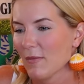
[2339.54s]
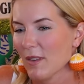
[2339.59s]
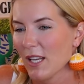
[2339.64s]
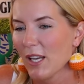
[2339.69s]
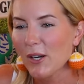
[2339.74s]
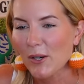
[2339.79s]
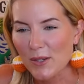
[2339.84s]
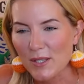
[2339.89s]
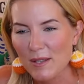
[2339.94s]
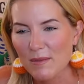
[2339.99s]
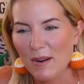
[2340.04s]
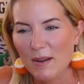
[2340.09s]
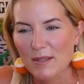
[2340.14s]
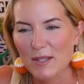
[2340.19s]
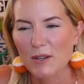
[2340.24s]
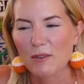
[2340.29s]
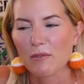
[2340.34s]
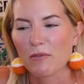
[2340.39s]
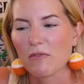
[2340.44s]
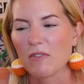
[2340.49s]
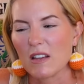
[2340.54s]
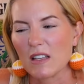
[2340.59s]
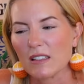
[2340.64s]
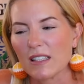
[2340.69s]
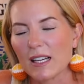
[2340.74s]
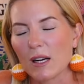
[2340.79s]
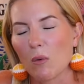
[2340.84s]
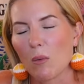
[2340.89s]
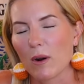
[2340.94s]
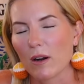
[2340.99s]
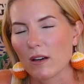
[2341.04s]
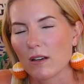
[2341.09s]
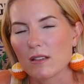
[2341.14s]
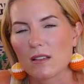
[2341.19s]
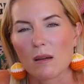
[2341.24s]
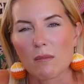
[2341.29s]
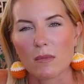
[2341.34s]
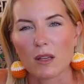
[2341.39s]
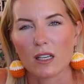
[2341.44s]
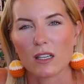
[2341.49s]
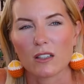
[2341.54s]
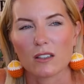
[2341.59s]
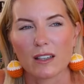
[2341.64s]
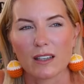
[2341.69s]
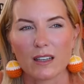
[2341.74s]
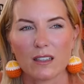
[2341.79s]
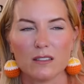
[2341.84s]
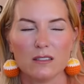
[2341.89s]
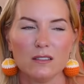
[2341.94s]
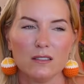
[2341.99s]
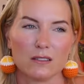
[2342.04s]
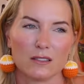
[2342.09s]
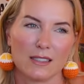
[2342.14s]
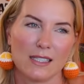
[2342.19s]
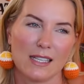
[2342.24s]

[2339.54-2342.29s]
you know, sometimes you don't feel like wearing something. You're like, oh,